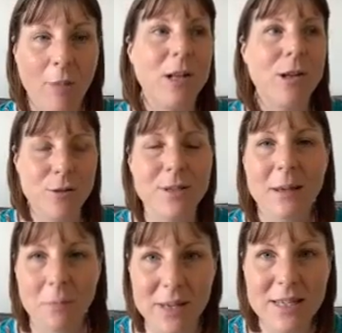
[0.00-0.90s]

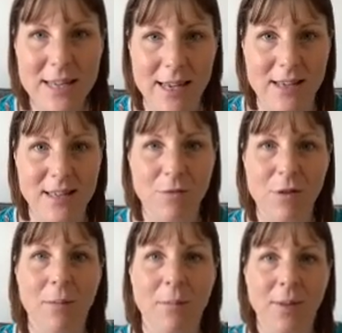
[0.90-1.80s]
losing business if
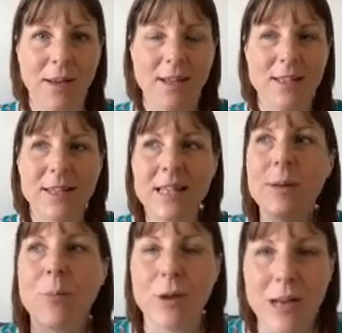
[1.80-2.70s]
I'm
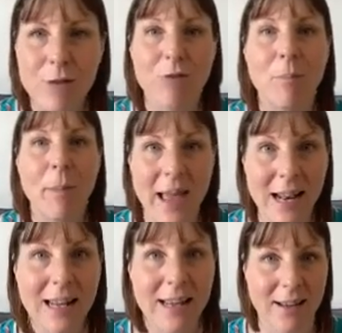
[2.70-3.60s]
deliberately
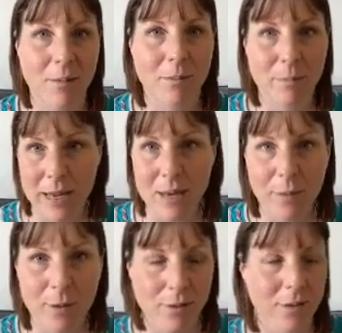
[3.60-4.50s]
repelling
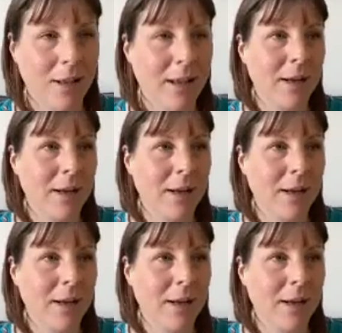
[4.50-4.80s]
people.